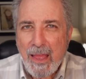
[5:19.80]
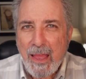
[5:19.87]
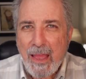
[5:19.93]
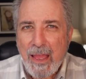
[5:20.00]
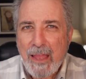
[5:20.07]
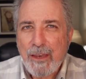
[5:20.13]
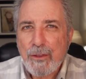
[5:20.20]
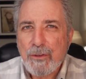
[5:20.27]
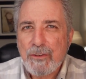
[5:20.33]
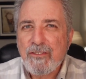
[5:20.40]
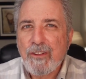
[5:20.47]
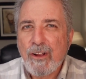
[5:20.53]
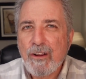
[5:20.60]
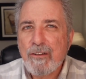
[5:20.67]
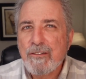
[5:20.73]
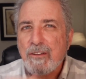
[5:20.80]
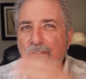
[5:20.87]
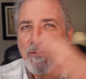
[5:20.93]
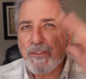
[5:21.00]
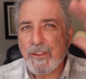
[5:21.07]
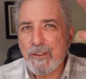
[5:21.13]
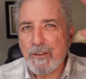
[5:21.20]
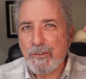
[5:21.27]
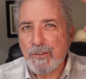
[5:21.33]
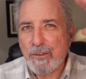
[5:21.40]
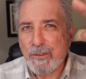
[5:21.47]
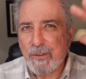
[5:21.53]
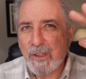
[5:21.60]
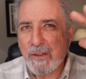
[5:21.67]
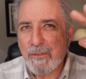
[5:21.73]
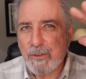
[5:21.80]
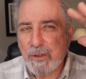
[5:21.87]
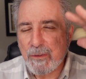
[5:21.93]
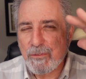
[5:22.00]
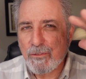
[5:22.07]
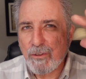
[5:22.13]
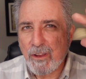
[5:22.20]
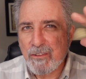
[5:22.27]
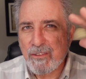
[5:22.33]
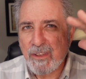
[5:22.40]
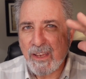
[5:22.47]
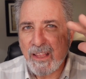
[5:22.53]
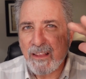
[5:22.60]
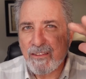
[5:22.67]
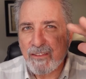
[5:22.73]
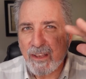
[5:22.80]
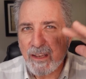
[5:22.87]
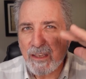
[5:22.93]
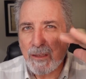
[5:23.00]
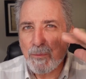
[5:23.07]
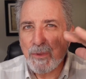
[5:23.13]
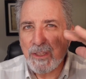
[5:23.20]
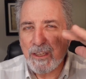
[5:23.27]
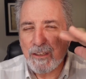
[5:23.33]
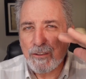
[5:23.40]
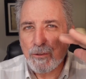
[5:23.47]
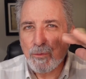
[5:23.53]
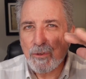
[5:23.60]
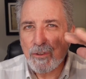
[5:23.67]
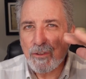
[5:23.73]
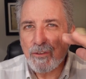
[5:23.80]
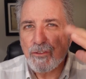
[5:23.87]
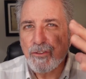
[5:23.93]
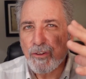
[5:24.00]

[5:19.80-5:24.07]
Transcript: And you'll start to feel your level of stress and anxiety begin to reduce.